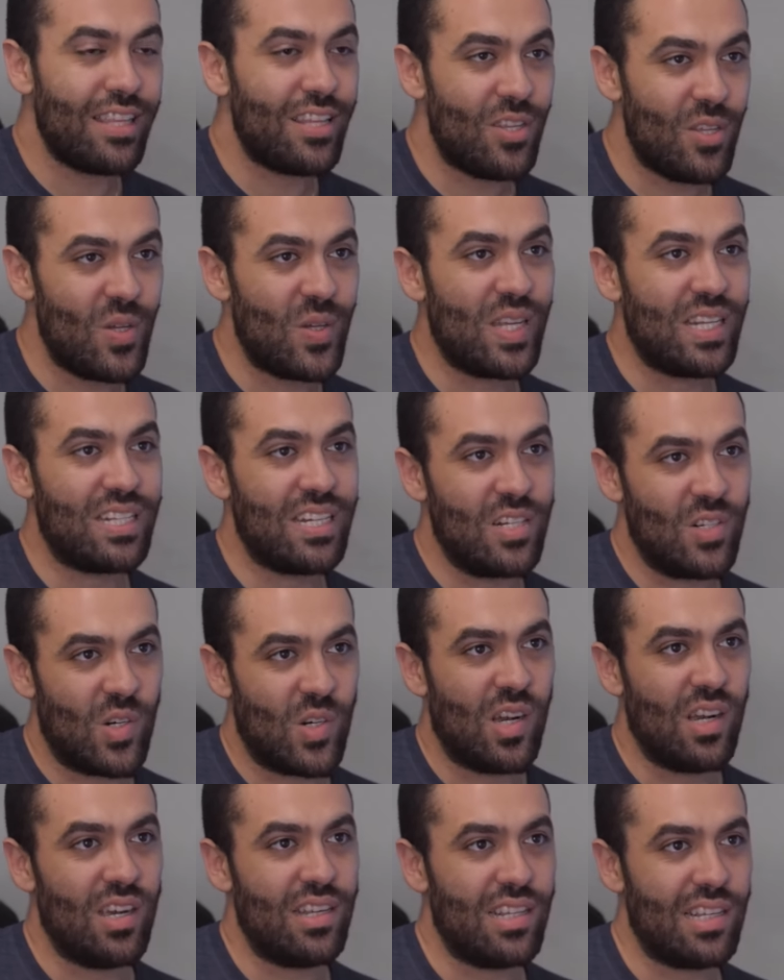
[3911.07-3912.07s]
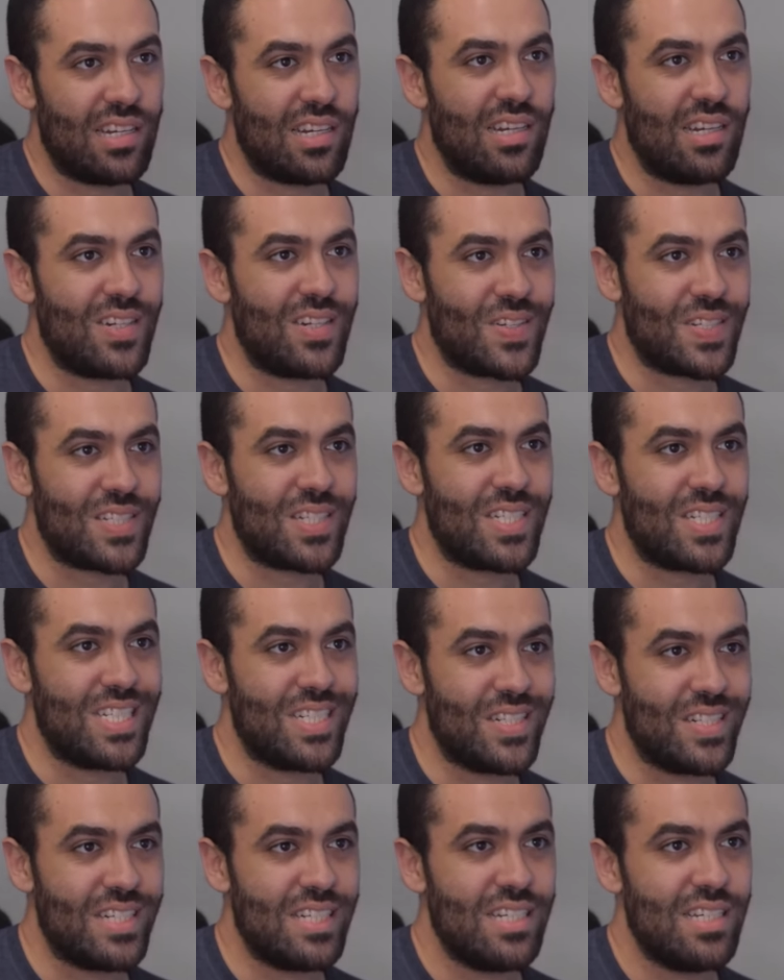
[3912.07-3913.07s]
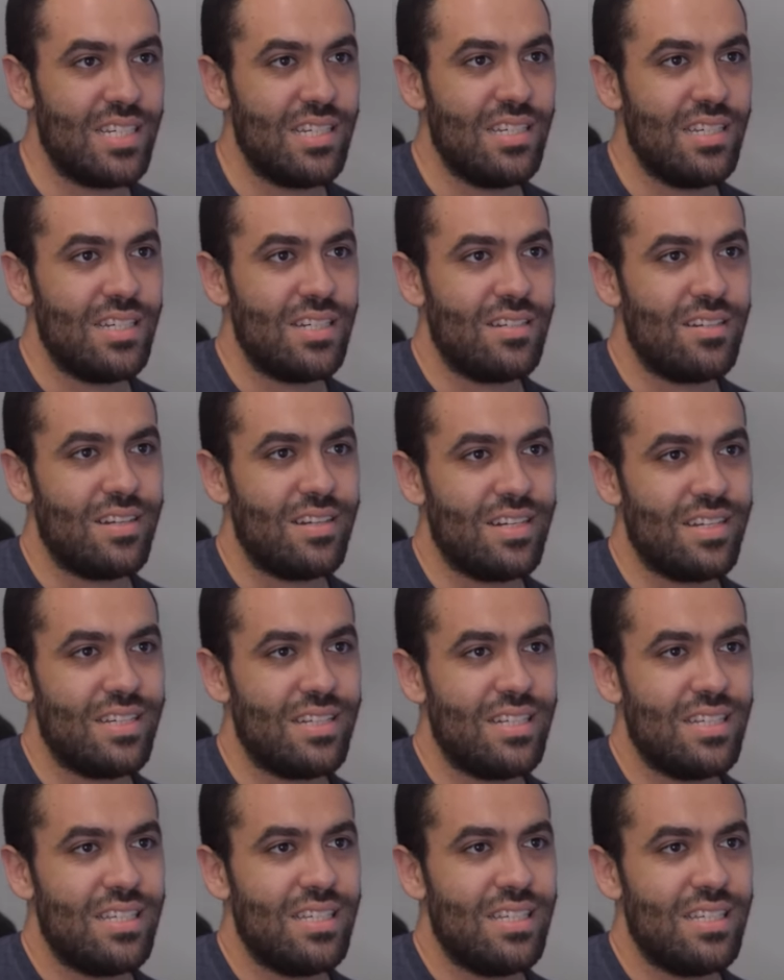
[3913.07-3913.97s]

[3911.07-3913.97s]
that you get to draw and that Congress should do it, right?